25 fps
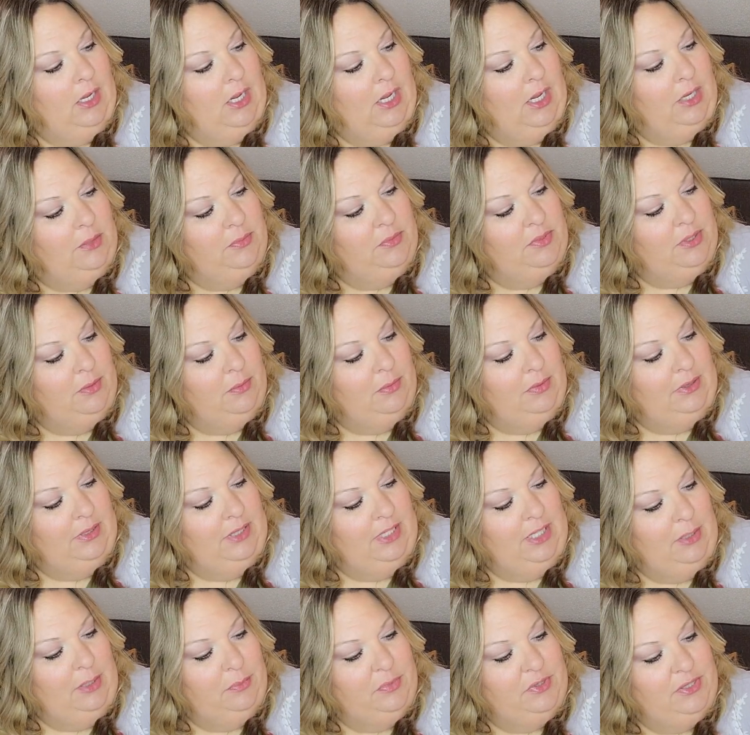um, some
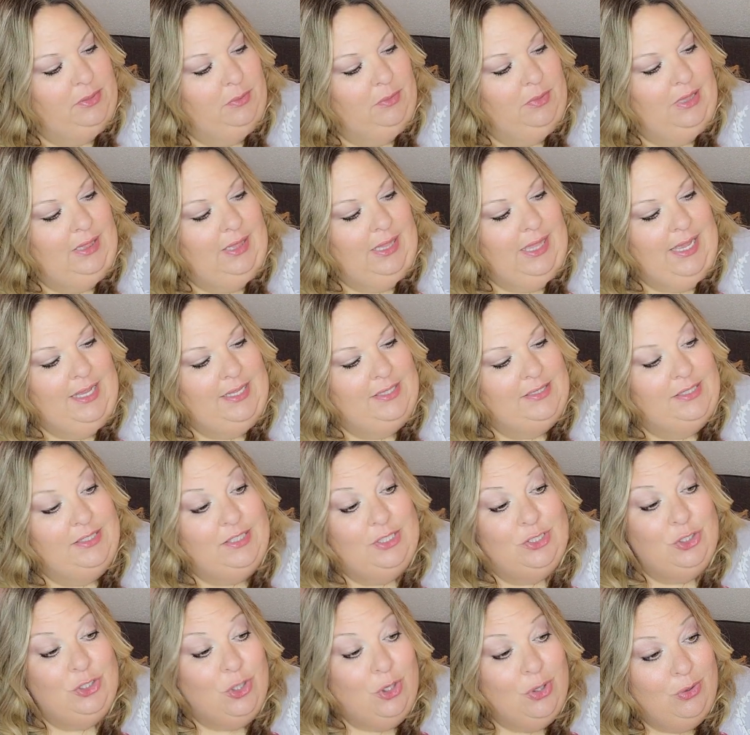lips, some
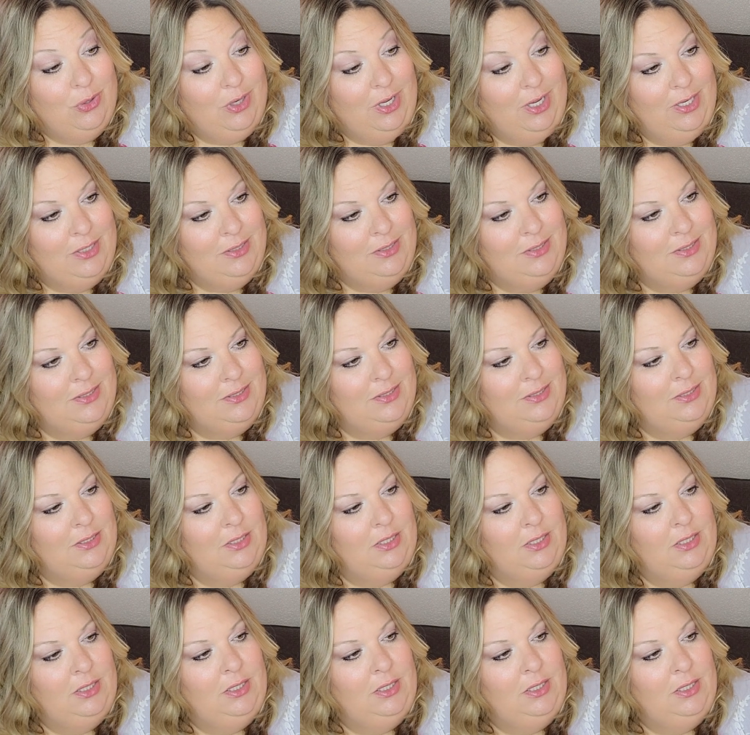glasses, a donut,